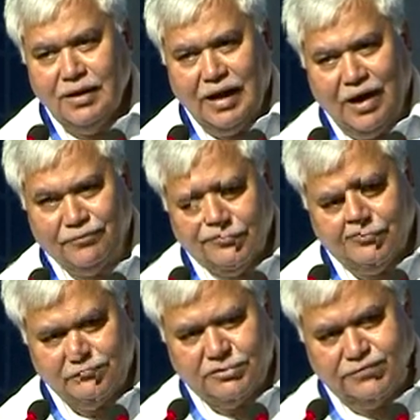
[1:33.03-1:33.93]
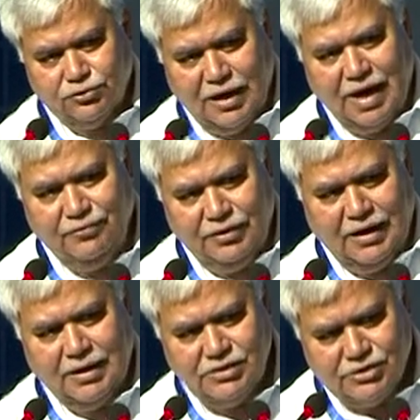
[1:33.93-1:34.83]
After 1st of July, we
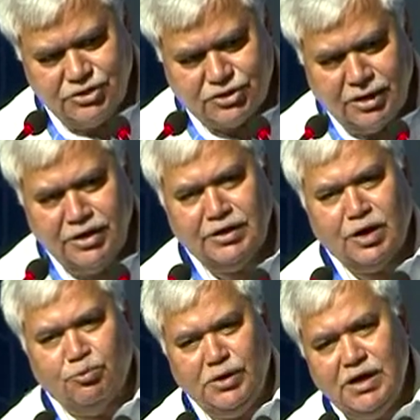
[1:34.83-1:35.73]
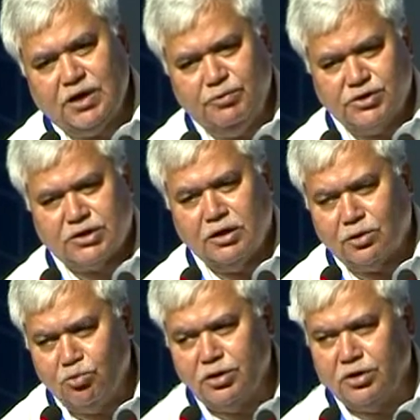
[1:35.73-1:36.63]
had a Digital India Week, which
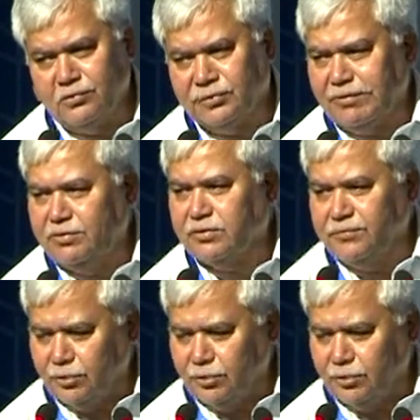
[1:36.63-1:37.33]
concluded on 7th of